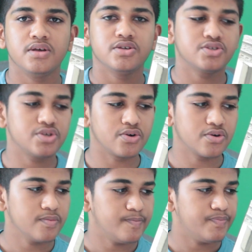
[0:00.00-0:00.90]

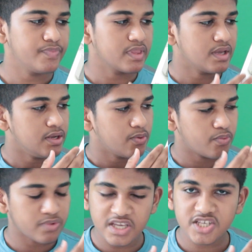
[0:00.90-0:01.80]
So,
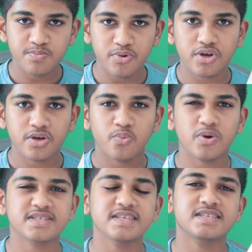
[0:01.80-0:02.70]
this book
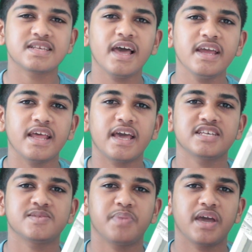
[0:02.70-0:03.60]
was a slight
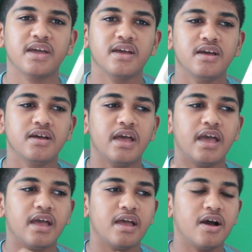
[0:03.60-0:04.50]
aspect
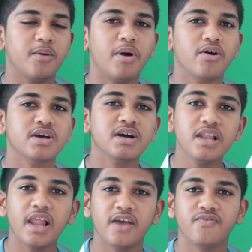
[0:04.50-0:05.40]
about
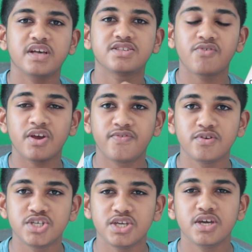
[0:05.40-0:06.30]
her life as a
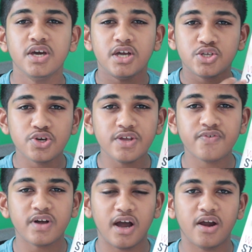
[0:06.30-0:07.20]
refugee.
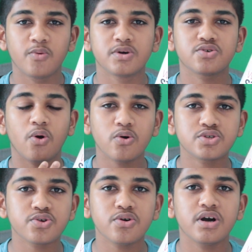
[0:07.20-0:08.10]
Judith Kerr was
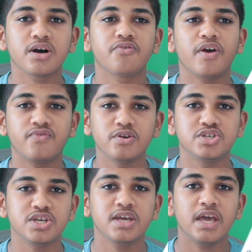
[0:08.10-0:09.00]
also a
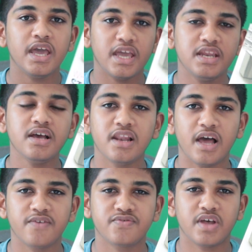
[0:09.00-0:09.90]
refugee in her
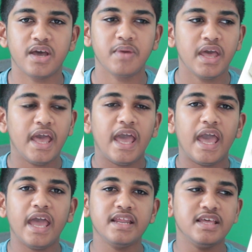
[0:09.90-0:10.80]
lifetime,
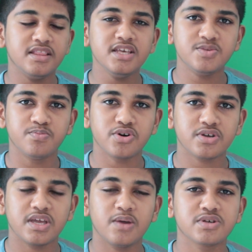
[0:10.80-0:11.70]
and in this
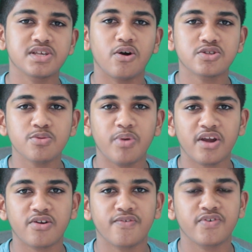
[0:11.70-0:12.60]
book, it was an
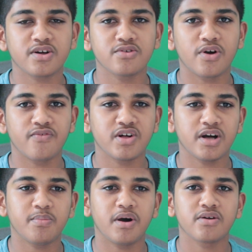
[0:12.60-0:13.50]
autobiographical novel
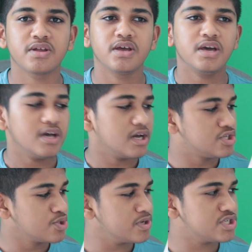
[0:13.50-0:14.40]
about
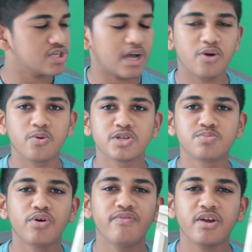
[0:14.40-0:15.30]
a Jewish child who
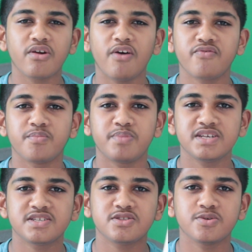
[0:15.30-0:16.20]
was moving around from
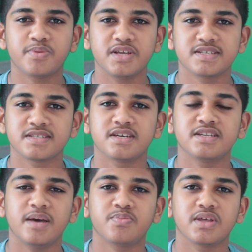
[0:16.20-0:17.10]
places to places,
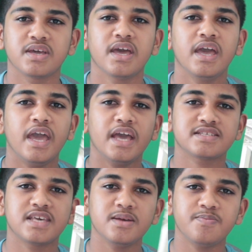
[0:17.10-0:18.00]
adapting,
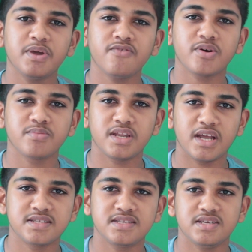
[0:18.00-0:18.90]
escaping from the
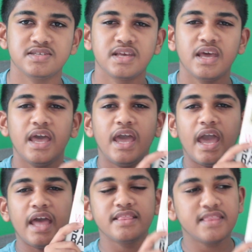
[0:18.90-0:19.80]
Nazis.
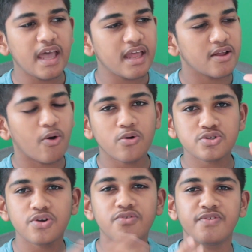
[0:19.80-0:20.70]
And that
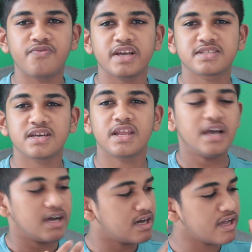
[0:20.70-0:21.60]
also reflected
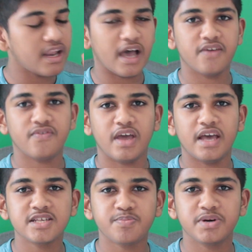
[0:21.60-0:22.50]
her life
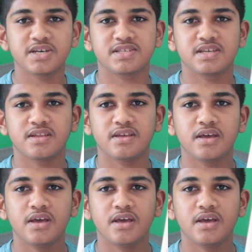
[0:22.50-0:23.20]
as a person.